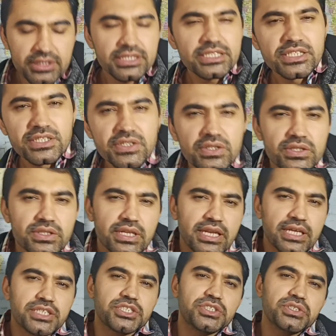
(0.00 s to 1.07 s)
This
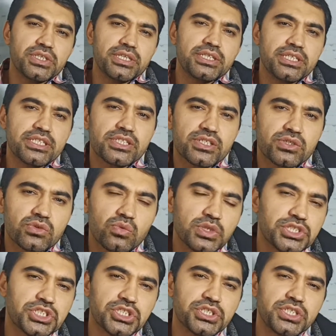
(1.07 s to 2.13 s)
lecture and this
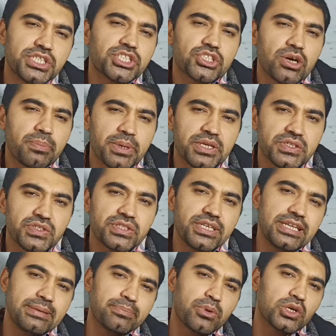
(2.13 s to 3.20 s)
question, this topic is
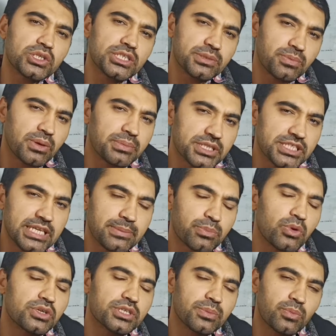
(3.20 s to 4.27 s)
really important from exam
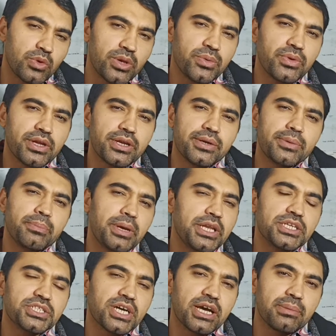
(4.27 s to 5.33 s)
point of view, and many
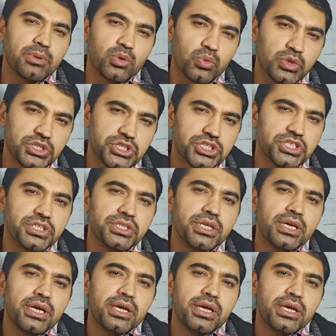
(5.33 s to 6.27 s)
time a question